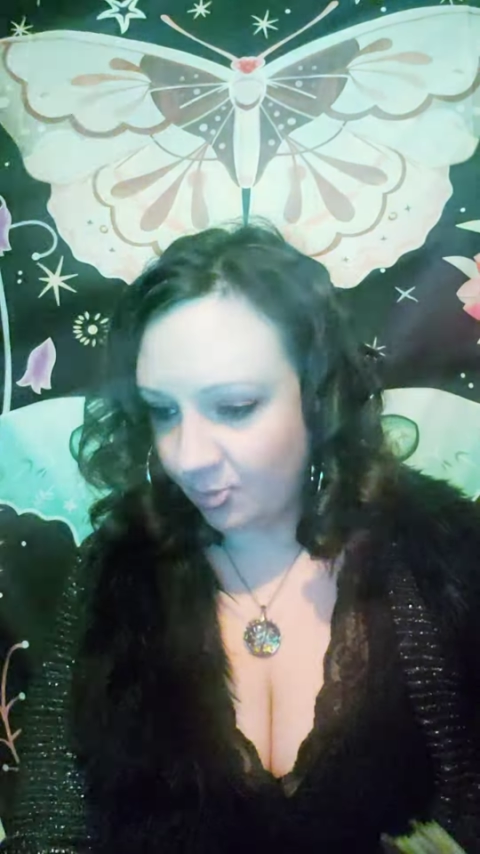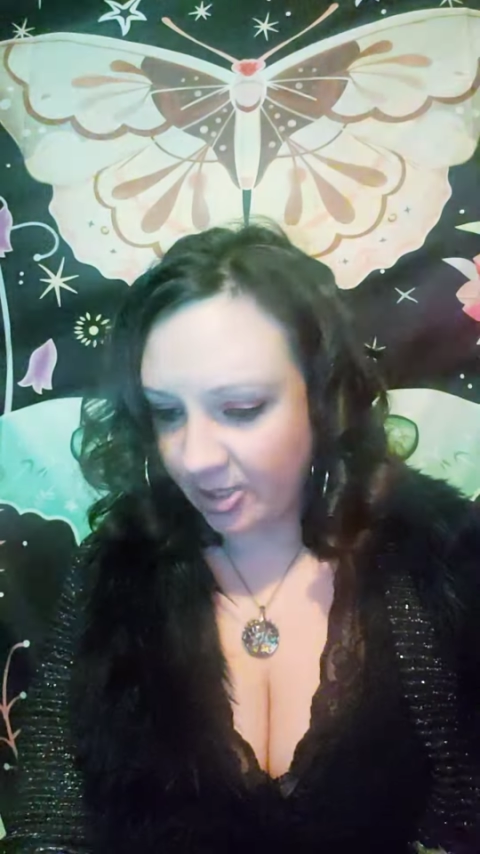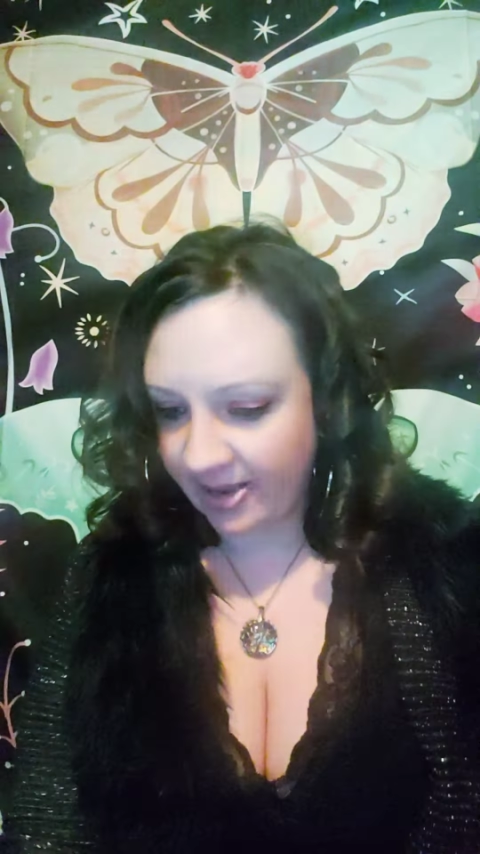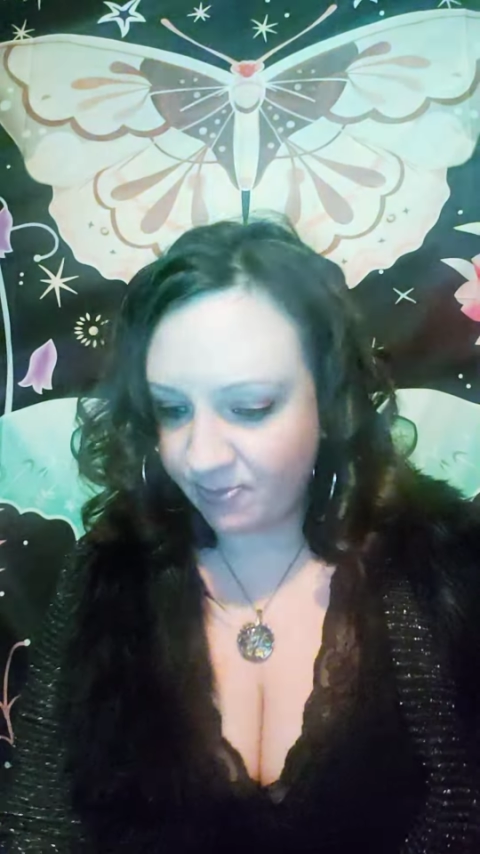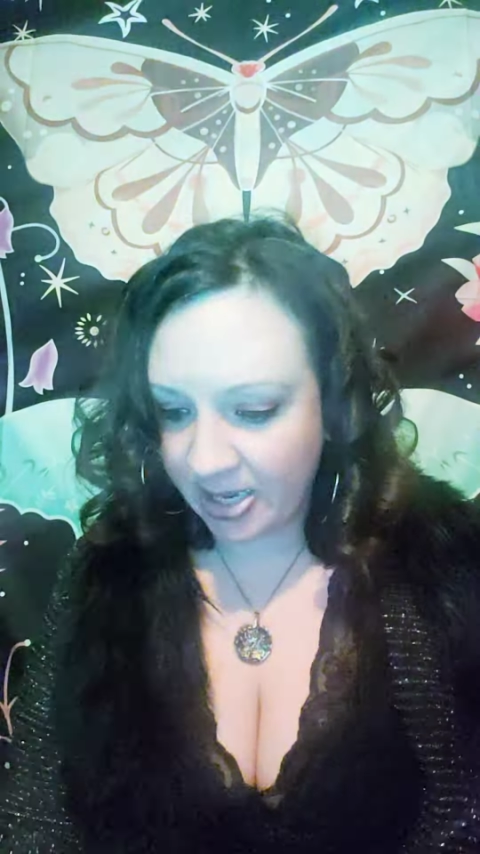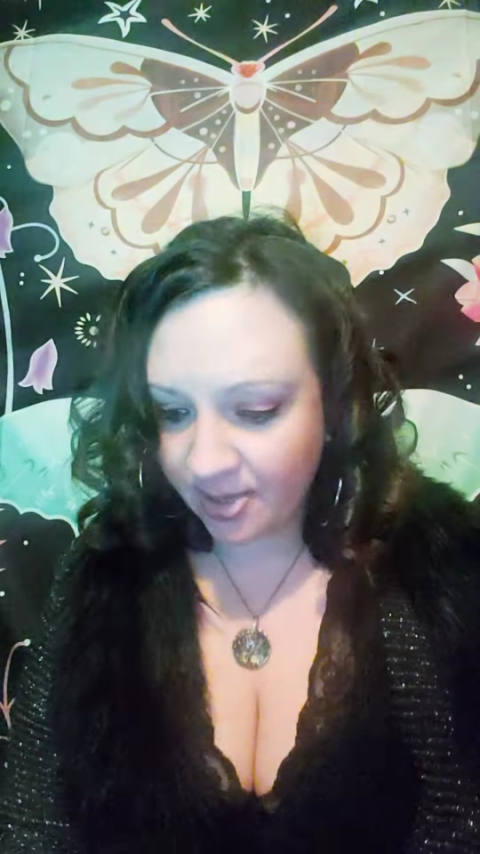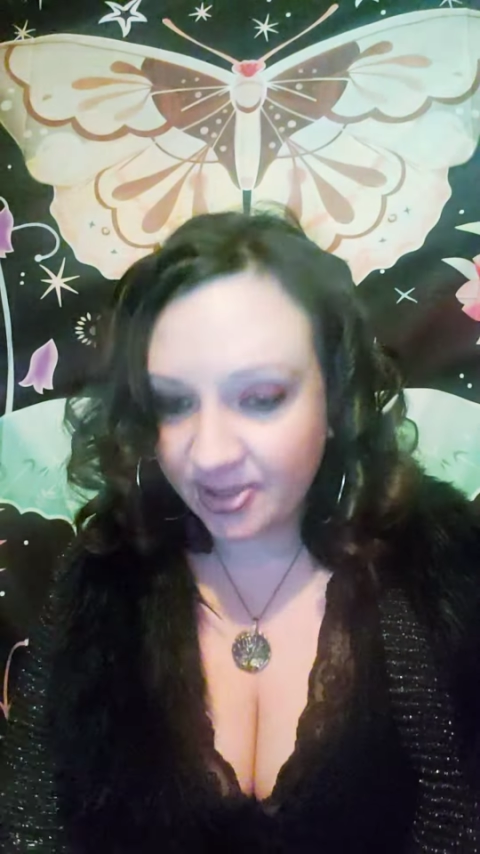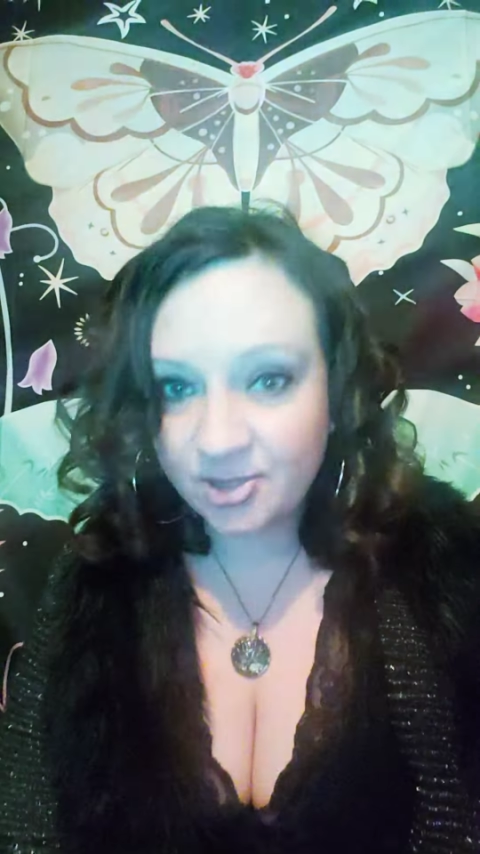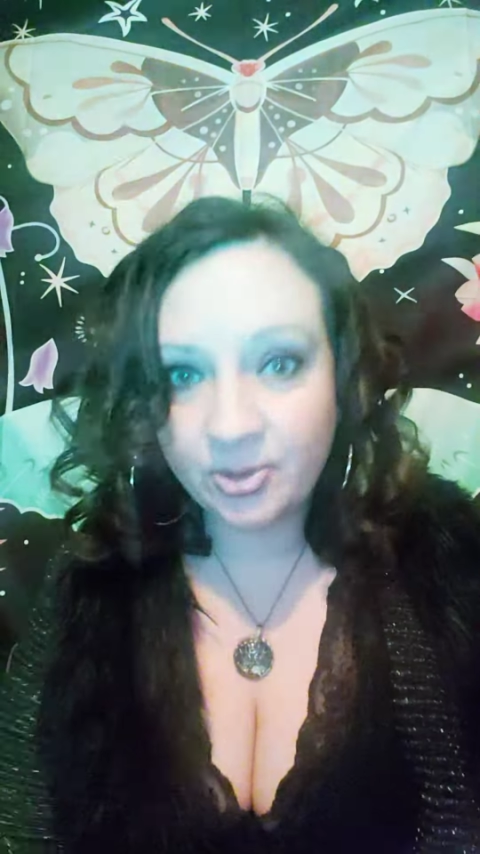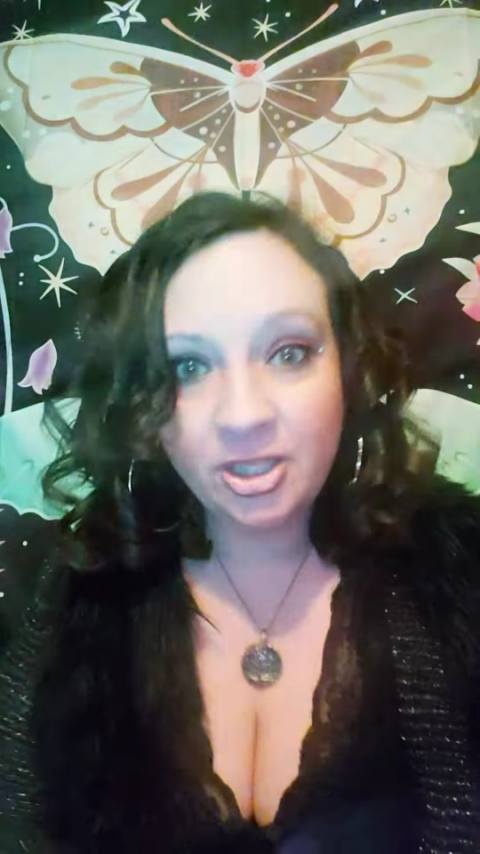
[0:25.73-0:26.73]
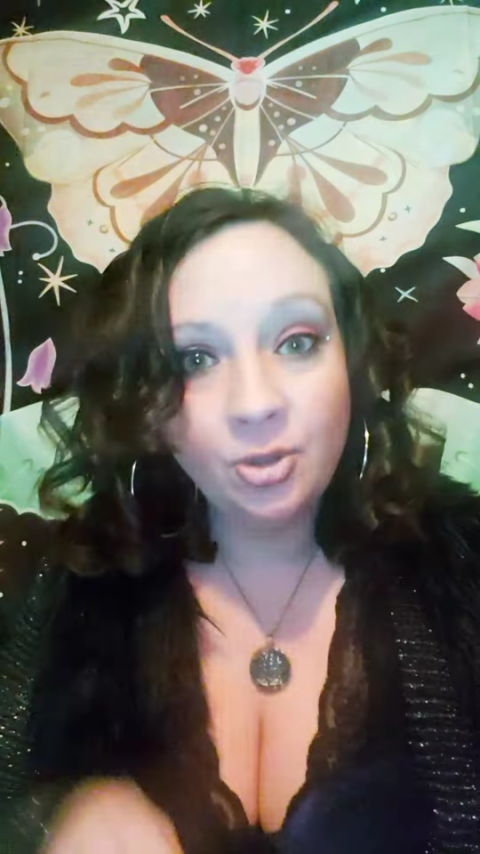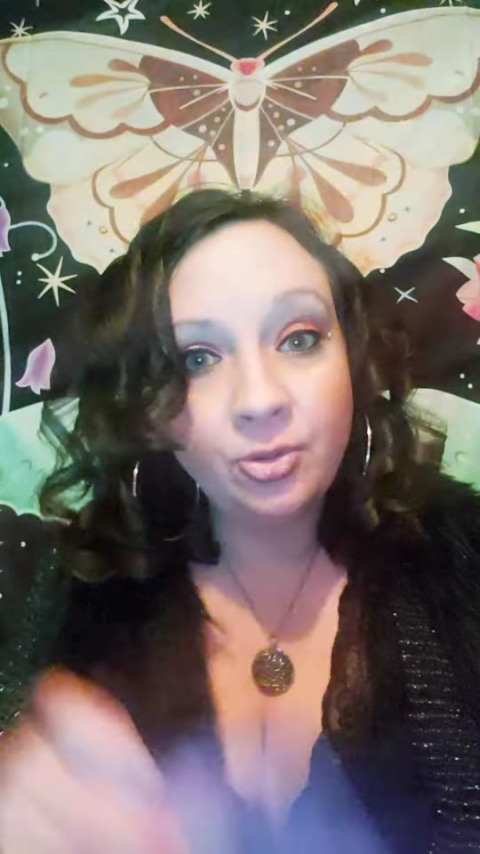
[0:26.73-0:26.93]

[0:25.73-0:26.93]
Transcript: want to have babies with you.